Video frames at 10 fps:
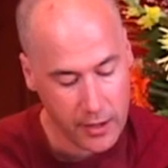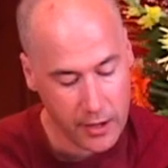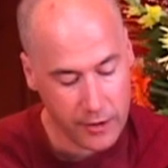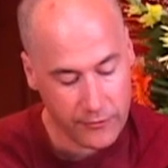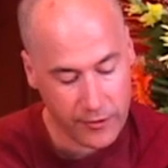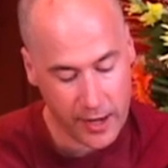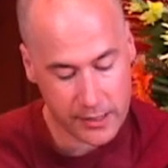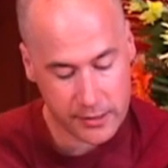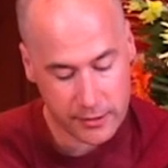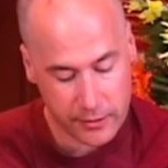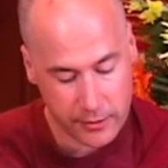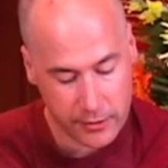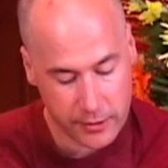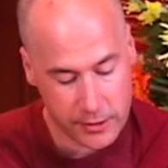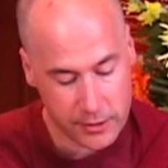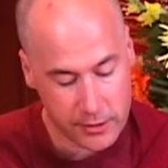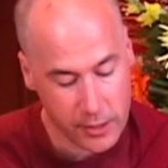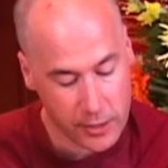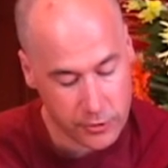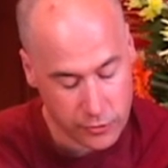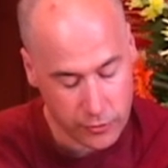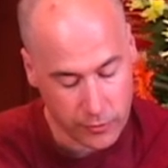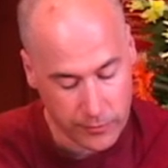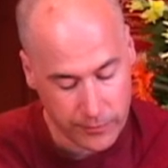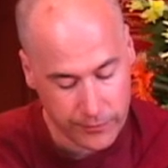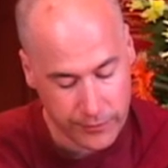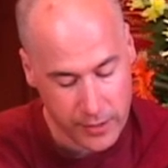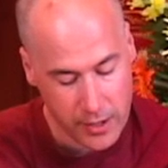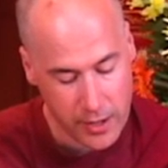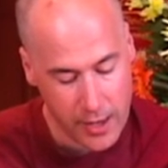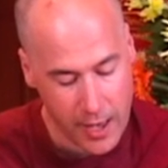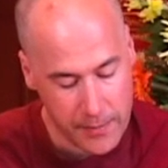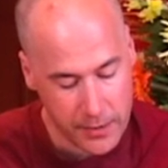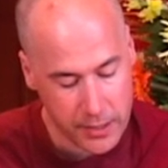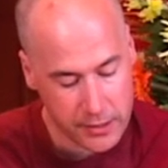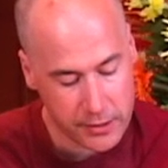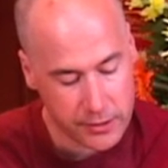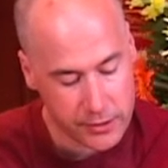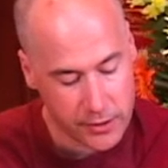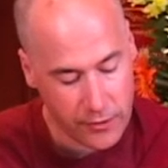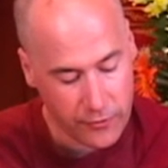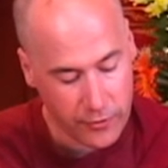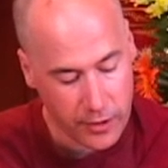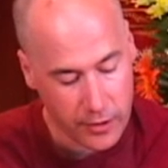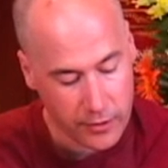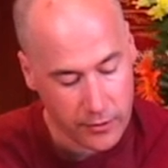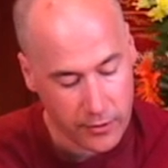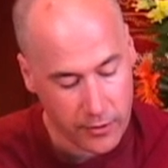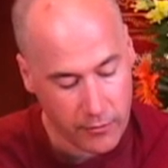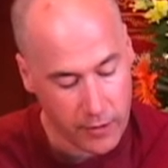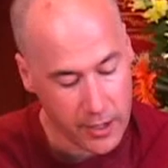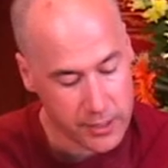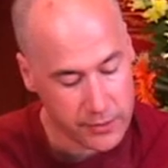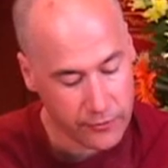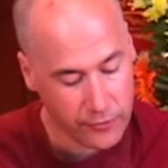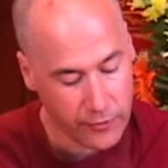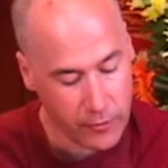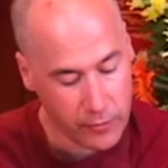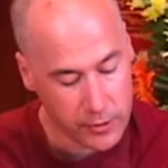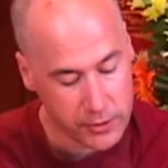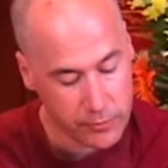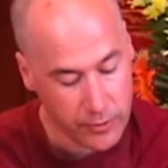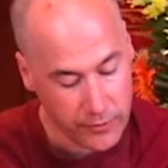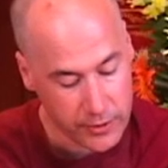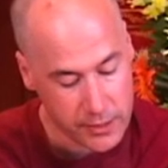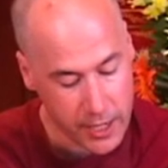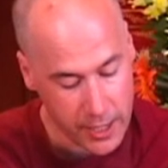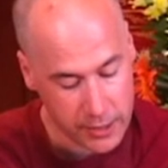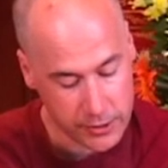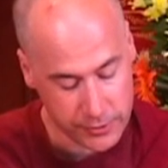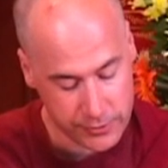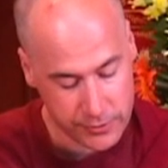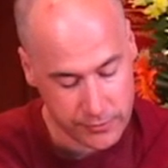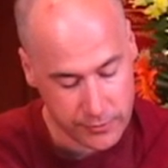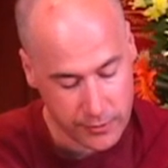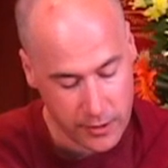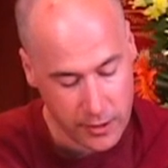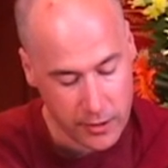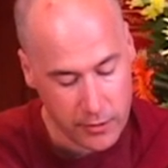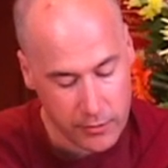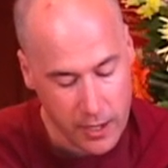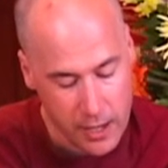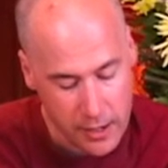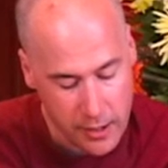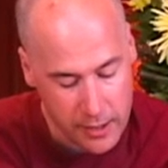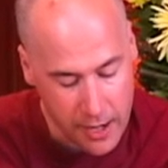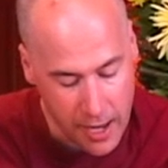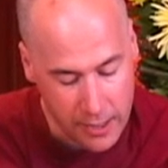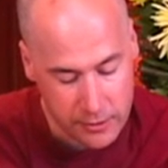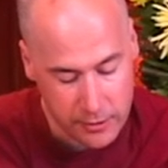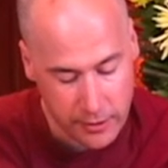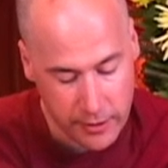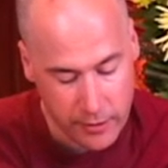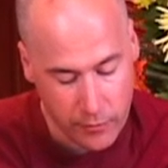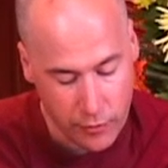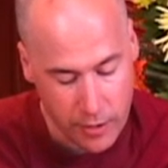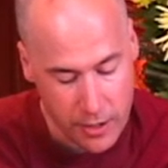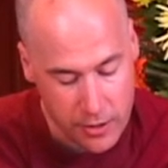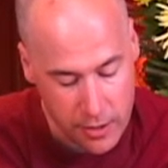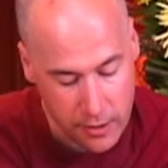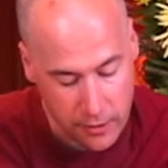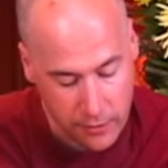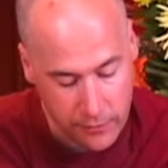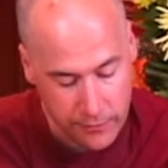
In fact, this is not true. Happiness and suffering arise from one's previous actions. You cannot actually breathe in